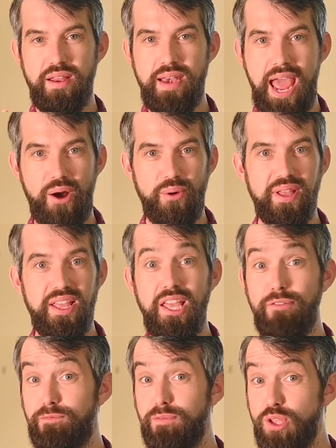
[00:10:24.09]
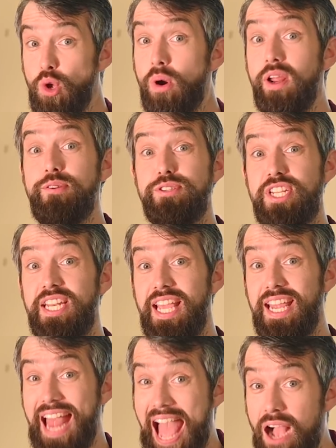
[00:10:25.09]
Now, if you are interested
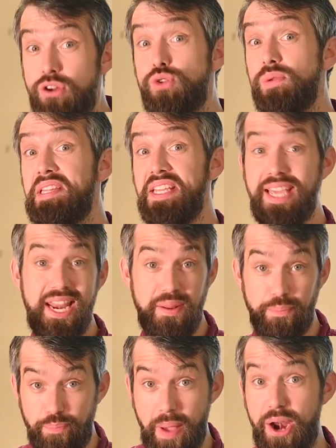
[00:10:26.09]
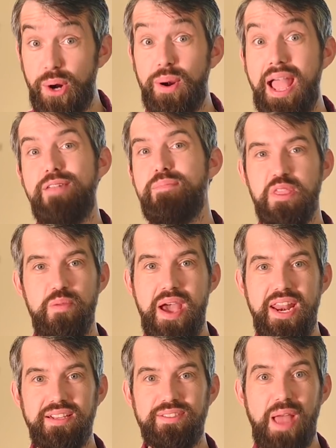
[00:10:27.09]
in actually getting better at
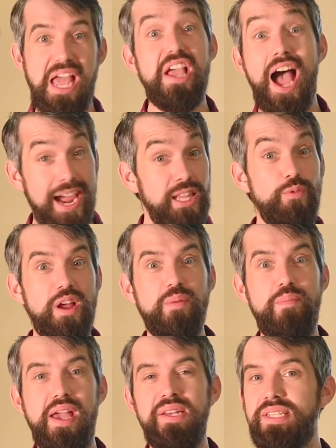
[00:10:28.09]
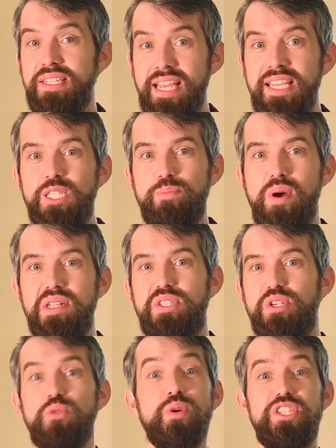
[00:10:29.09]
mathematics, I highly recommend today's
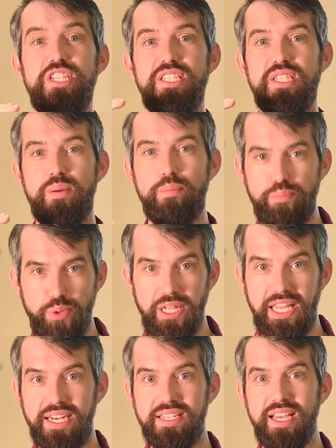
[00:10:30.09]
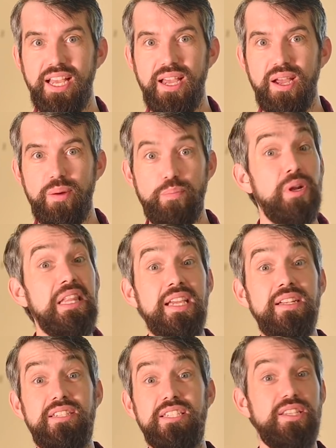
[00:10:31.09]
sponsor, which is Brilliant.
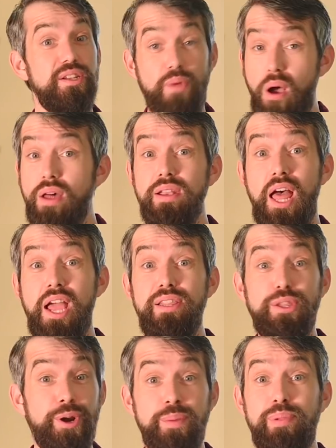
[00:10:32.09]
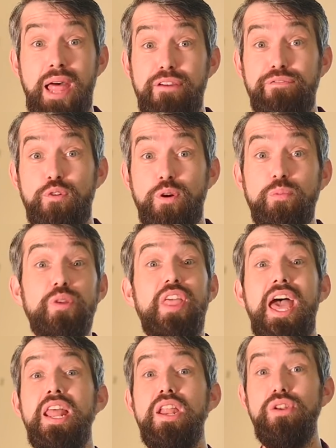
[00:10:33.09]
Brilliant is an online learning platform with
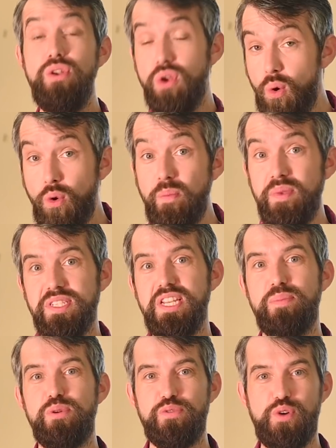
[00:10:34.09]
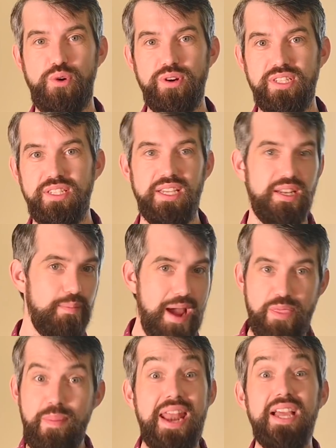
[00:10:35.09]
an enormous number of courses in
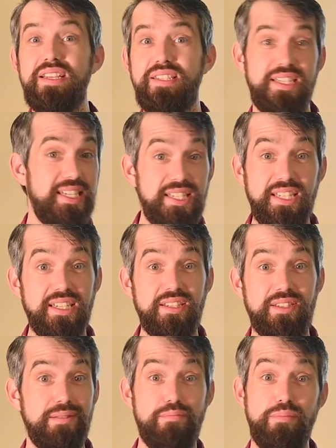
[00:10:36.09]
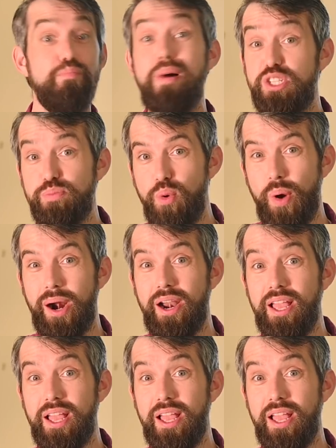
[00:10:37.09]
mathematics, statistics, and much more.